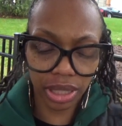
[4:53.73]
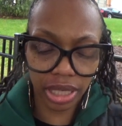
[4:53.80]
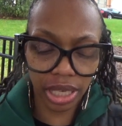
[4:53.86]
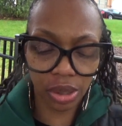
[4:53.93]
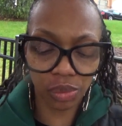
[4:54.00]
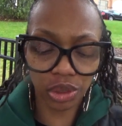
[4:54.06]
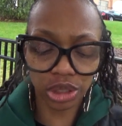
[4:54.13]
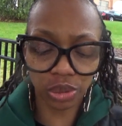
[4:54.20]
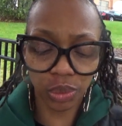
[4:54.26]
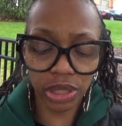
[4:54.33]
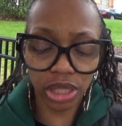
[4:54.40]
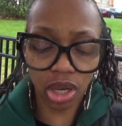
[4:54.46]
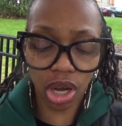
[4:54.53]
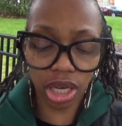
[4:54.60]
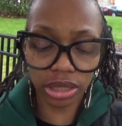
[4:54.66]
in which we
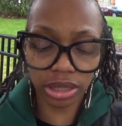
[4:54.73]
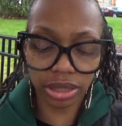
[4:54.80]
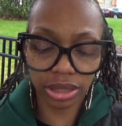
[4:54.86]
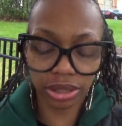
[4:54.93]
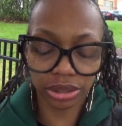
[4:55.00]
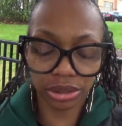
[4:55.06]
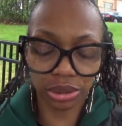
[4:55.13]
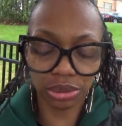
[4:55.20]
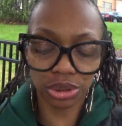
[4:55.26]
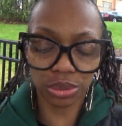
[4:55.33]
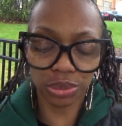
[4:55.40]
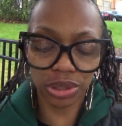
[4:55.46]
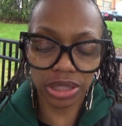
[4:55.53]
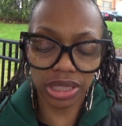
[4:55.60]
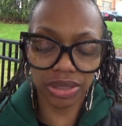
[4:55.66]
lost due to
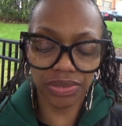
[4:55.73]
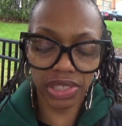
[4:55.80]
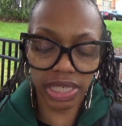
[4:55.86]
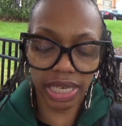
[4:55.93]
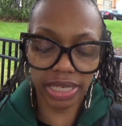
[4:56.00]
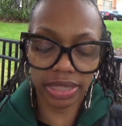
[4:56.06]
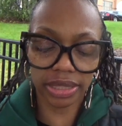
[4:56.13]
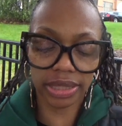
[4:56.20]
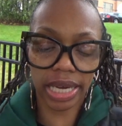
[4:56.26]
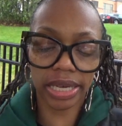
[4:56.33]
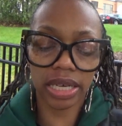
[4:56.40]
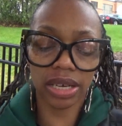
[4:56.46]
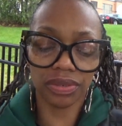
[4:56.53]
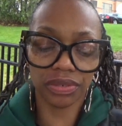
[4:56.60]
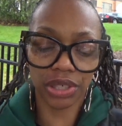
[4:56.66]
Wood TV8 not
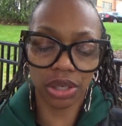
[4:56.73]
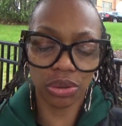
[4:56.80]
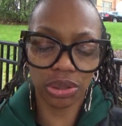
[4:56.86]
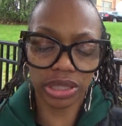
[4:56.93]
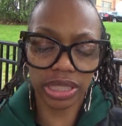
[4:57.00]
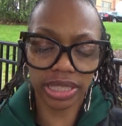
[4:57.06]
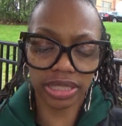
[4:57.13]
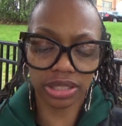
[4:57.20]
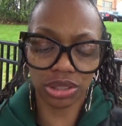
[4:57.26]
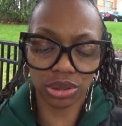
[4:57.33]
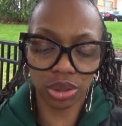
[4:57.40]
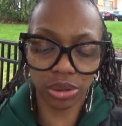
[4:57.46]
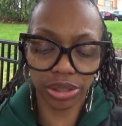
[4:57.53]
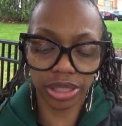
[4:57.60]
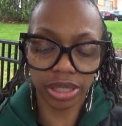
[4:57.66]
covering Cortez's
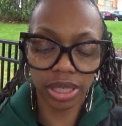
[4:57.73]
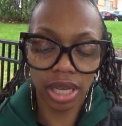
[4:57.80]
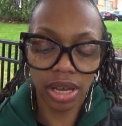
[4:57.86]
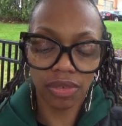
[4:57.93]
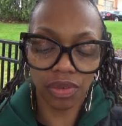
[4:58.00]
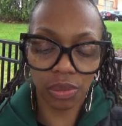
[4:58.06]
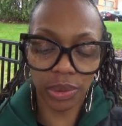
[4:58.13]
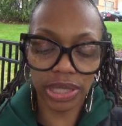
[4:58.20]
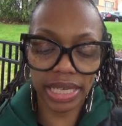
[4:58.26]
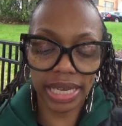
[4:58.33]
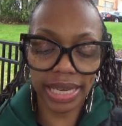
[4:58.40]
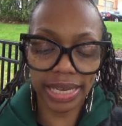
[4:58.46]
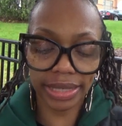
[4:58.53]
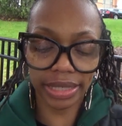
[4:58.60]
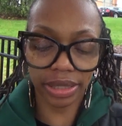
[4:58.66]
story from when
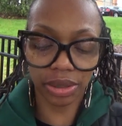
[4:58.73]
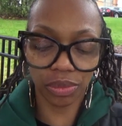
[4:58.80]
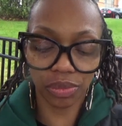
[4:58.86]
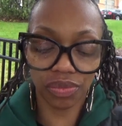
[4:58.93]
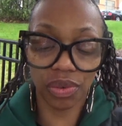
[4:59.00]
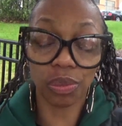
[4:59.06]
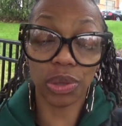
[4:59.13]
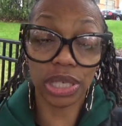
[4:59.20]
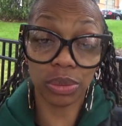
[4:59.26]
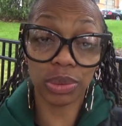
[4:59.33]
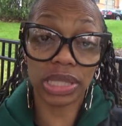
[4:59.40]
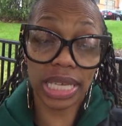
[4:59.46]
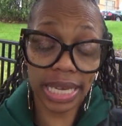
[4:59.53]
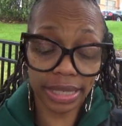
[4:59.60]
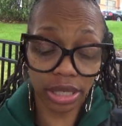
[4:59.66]
it
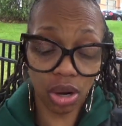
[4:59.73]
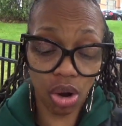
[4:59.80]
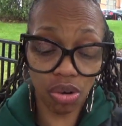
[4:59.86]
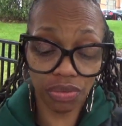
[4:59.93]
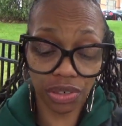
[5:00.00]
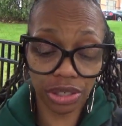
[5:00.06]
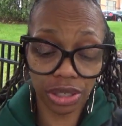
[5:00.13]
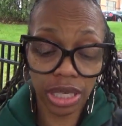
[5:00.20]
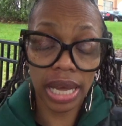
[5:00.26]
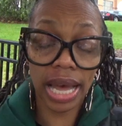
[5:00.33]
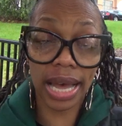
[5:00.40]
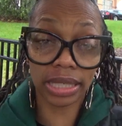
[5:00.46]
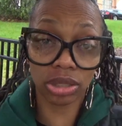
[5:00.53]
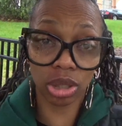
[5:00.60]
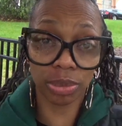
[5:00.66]
was handed over
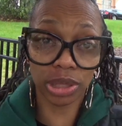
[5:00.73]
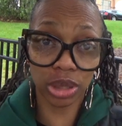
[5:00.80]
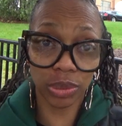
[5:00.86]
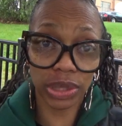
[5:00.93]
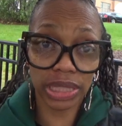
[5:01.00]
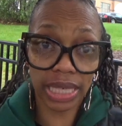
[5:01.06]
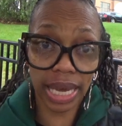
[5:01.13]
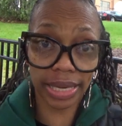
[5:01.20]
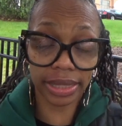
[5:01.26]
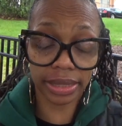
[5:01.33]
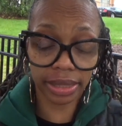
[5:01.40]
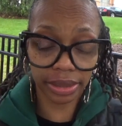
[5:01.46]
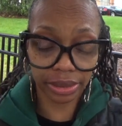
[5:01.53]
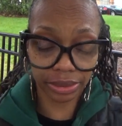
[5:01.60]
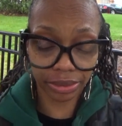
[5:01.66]
October 29th.